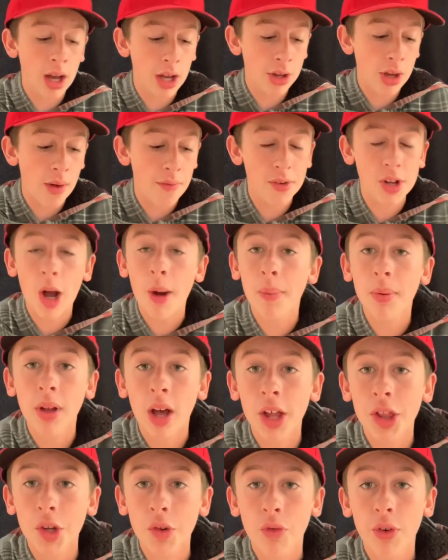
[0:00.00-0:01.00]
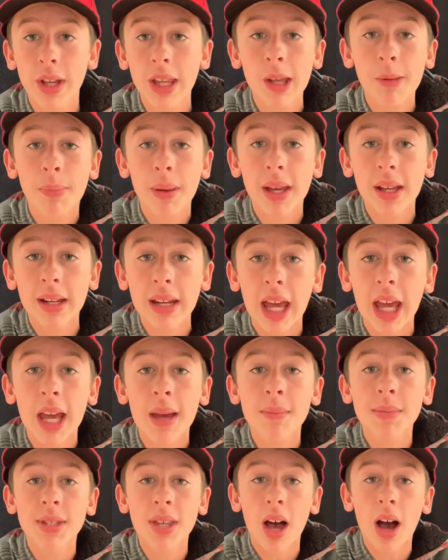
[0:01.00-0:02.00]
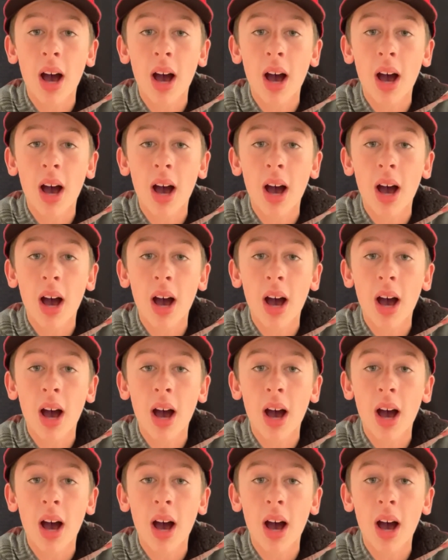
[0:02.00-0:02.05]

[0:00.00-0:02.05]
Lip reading: You have a couple other really big names